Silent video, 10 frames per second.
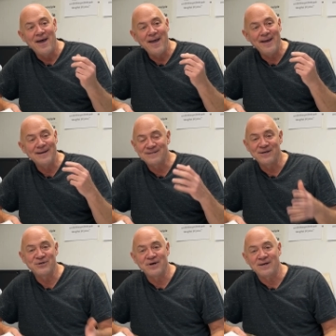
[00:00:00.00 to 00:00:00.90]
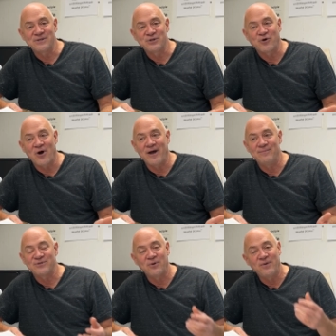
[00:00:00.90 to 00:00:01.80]
and it says you're not
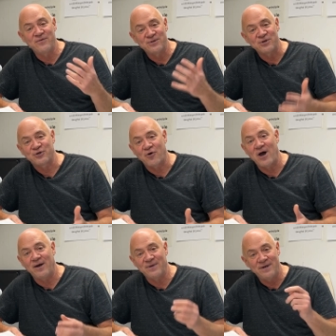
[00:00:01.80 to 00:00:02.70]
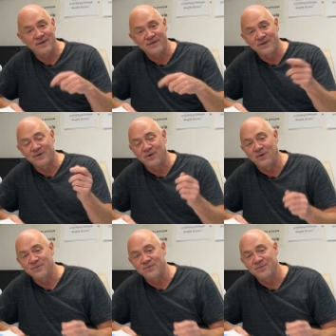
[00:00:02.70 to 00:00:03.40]
subscribed. So if you subscribe and hit the little,